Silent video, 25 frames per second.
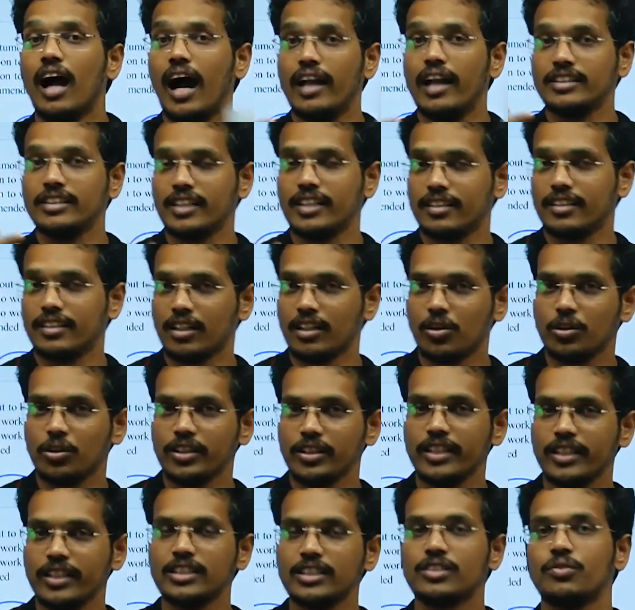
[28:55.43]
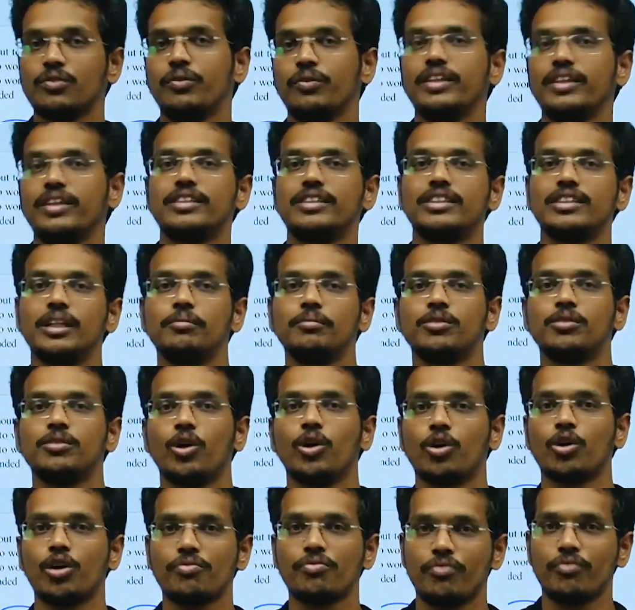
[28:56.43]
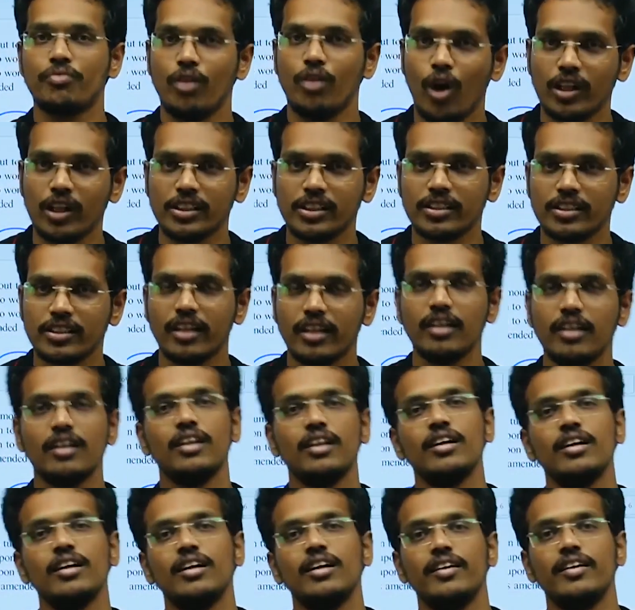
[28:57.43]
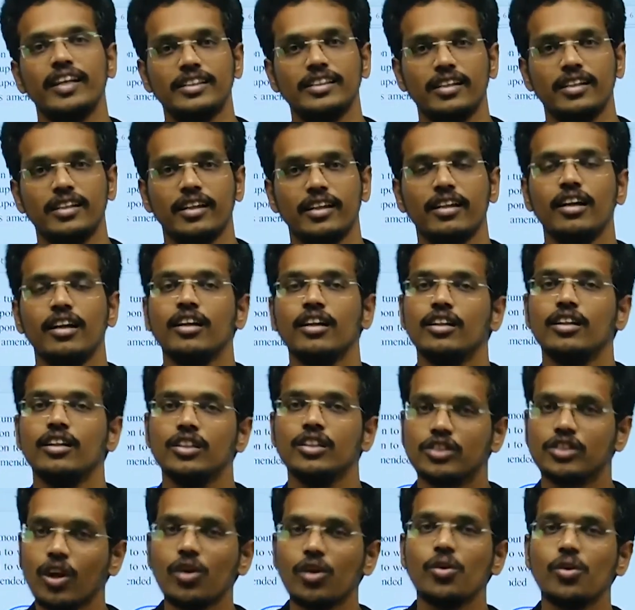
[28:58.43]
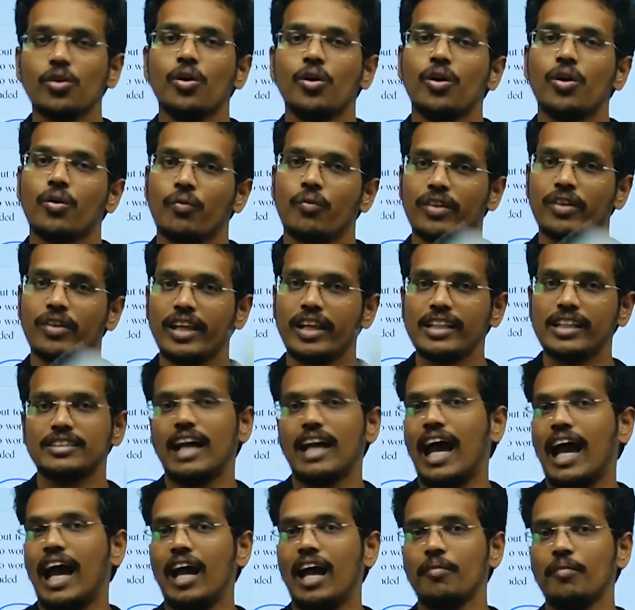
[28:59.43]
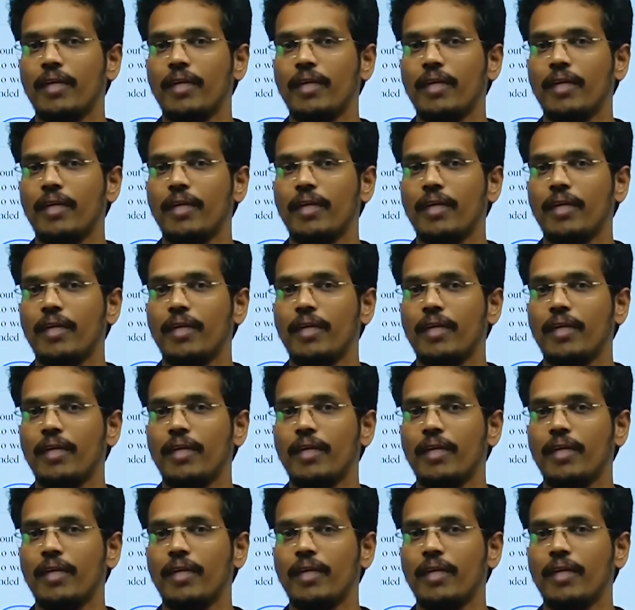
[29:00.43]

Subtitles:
answer the questions with some sort of logical reasoning. So with this, I am